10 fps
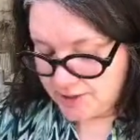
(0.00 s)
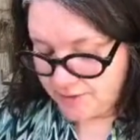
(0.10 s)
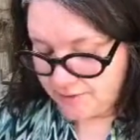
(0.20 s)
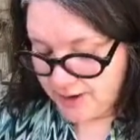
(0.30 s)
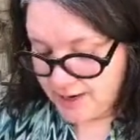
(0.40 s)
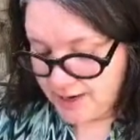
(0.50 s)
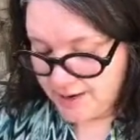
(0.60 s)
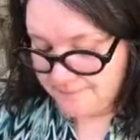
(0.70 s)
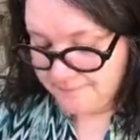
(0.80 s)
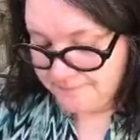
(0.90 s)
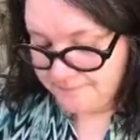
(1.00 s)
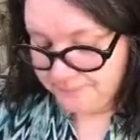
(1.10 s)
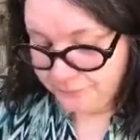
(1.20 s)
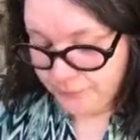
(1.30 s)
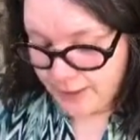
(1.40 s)
already,
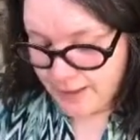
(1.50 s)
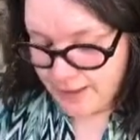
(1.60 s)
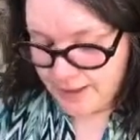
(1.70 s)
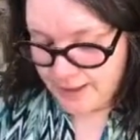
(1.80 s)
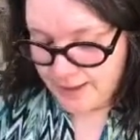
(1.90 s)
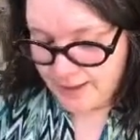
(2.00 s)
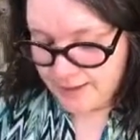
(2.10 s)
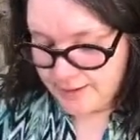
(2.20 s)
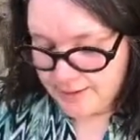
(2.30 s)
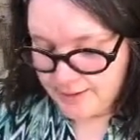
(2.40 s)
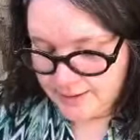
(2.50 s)
and